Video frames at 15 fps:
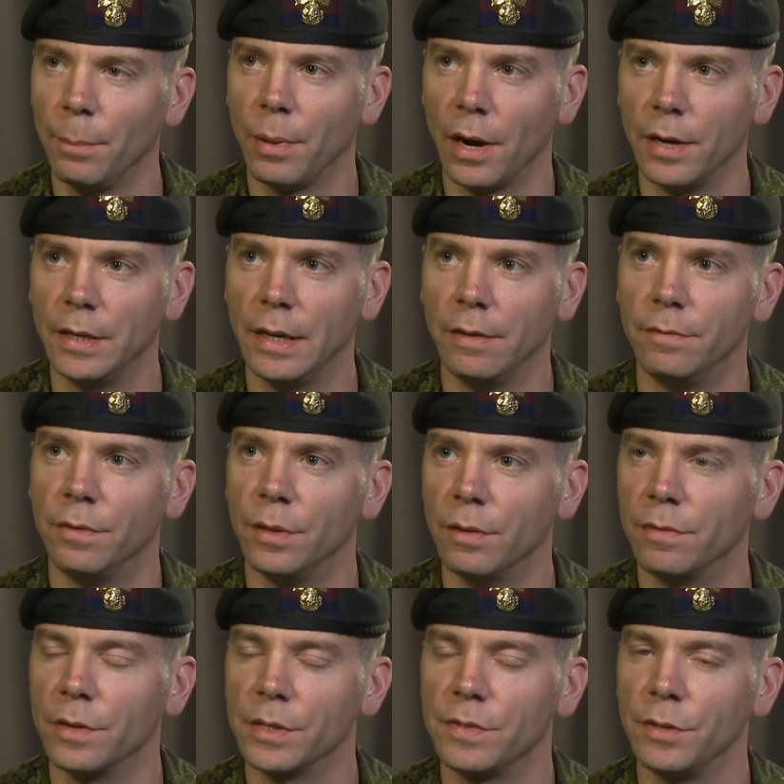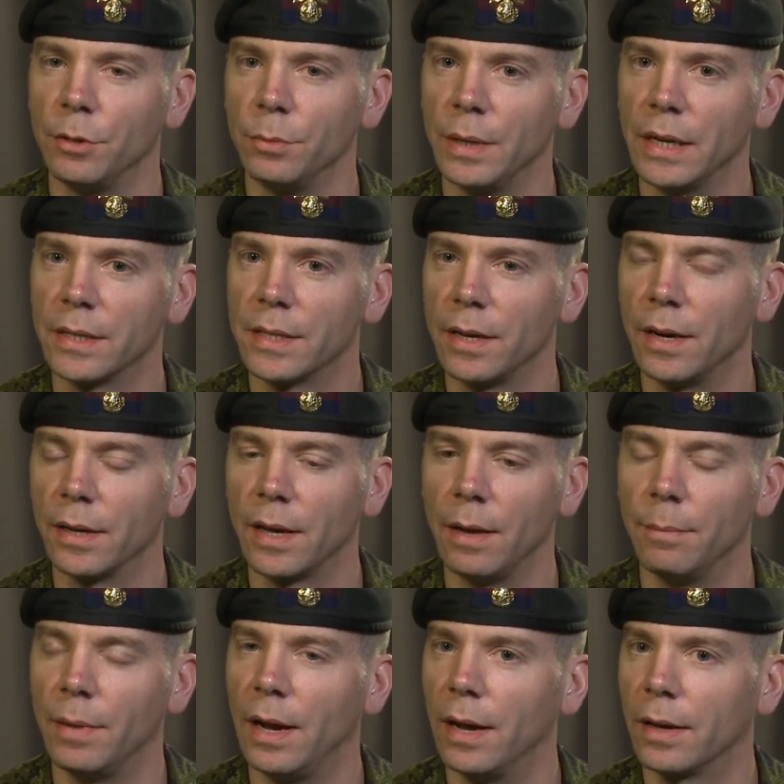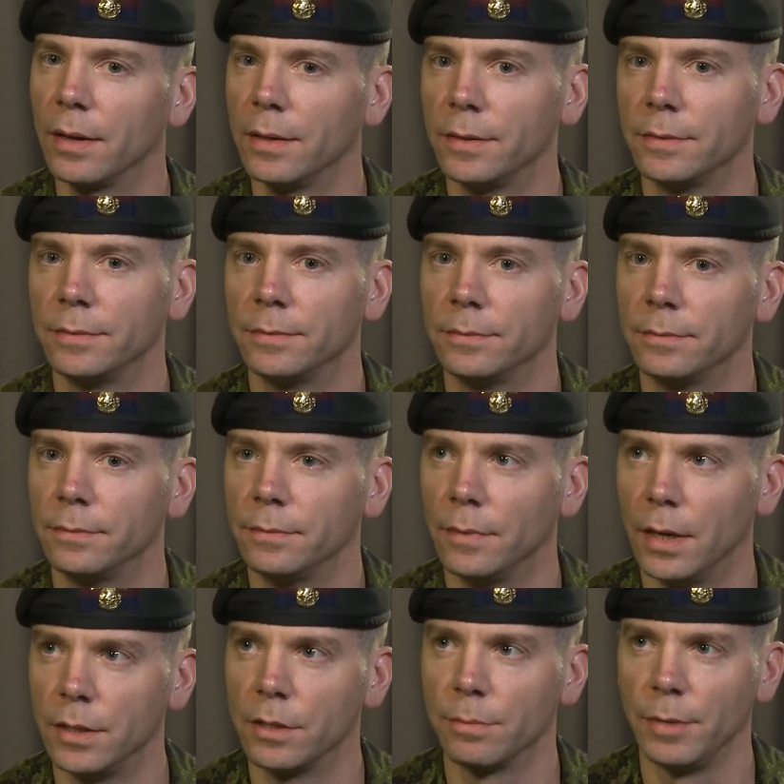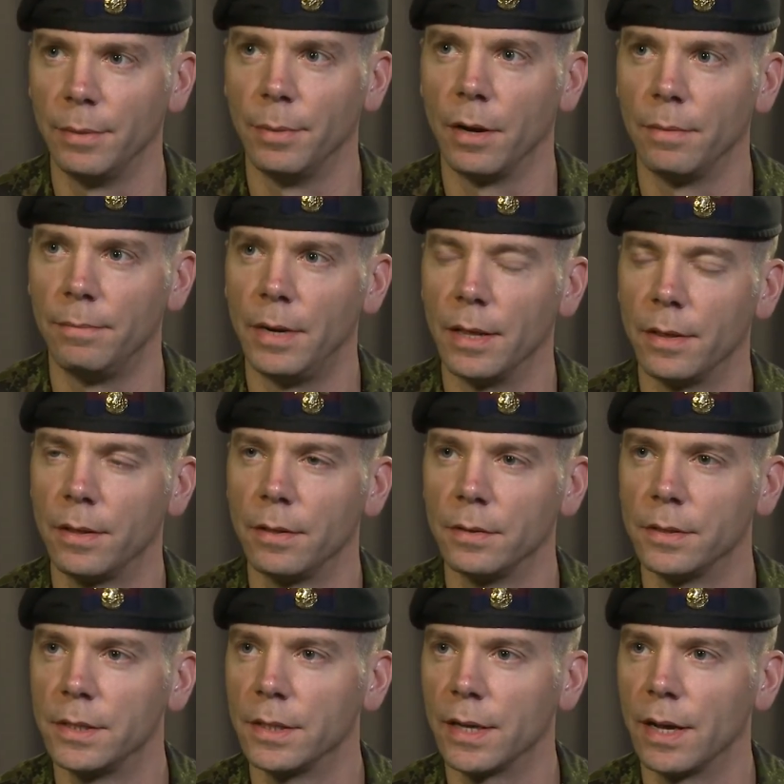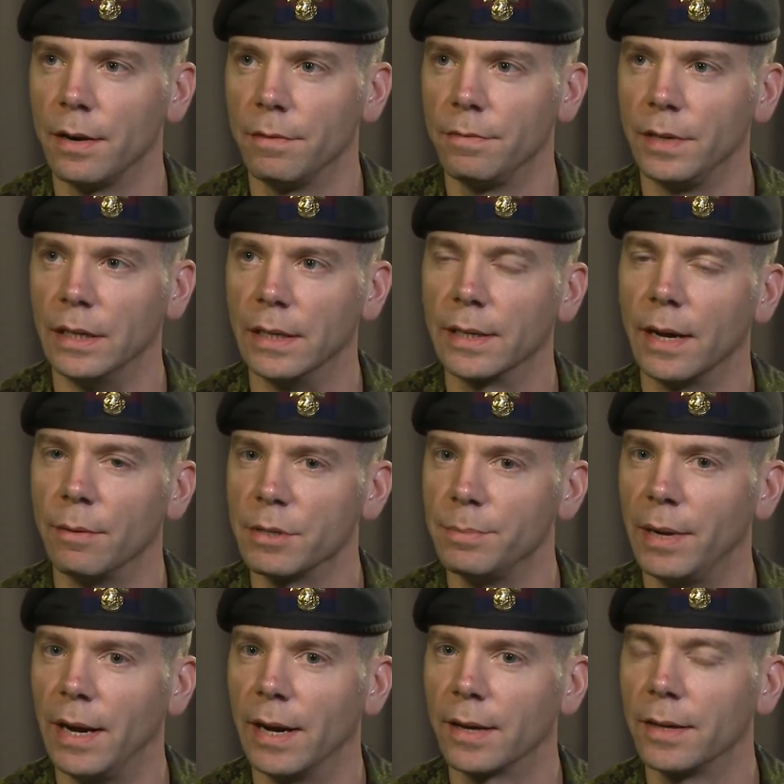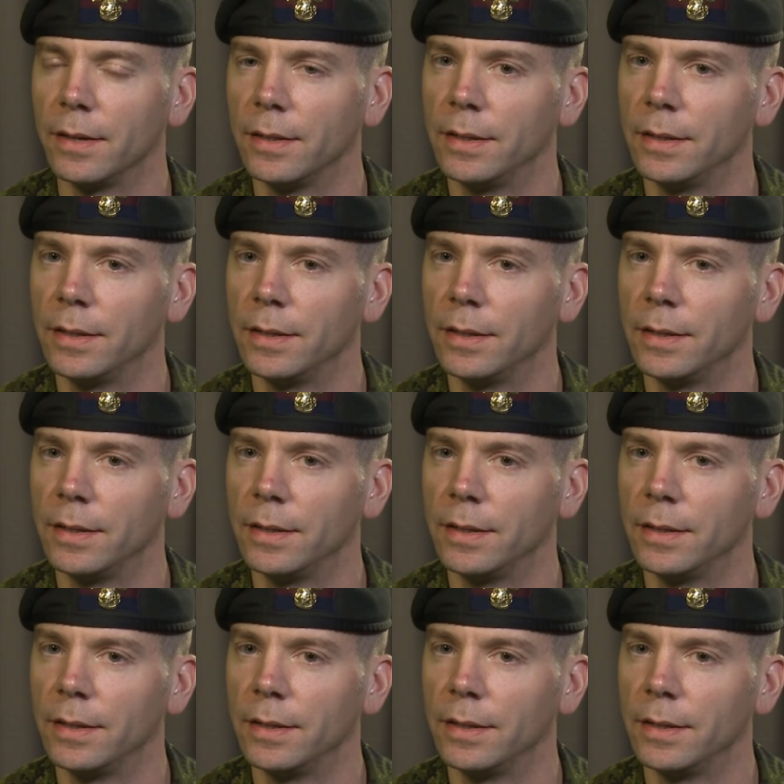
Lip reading: I did for the first few weeks that I came back. It took me about a month to kind of feel like I was back.